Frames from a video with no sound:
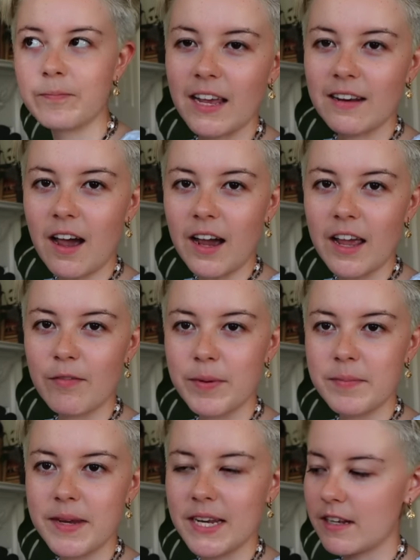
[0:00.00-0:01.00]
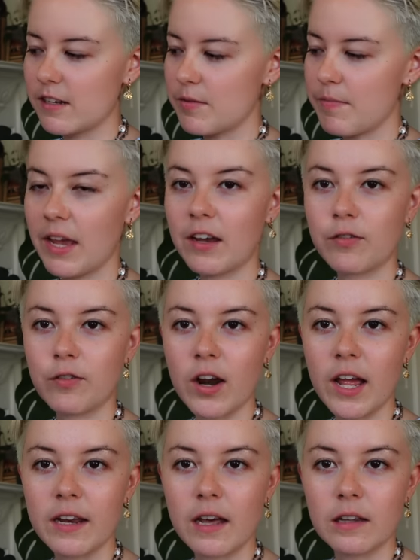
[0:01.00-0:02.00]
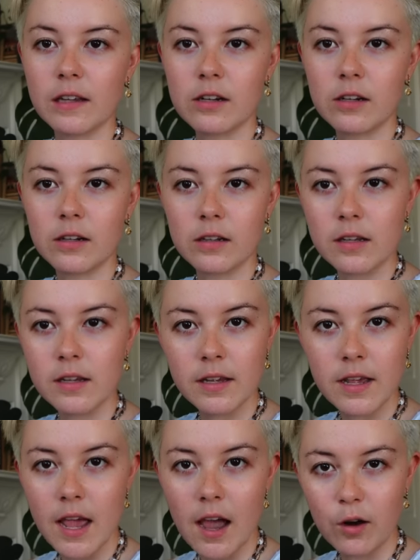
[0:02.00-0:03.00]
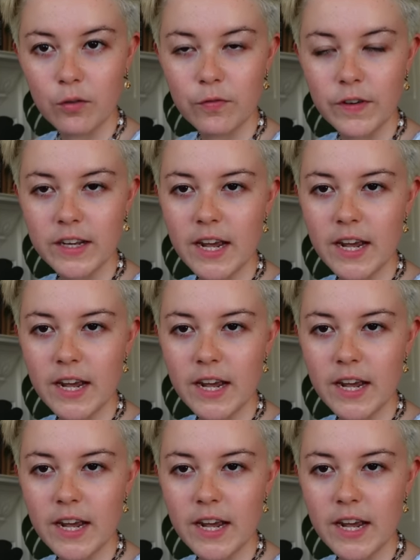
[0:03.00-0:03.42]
And I have been meaning to make Fred a little outfit.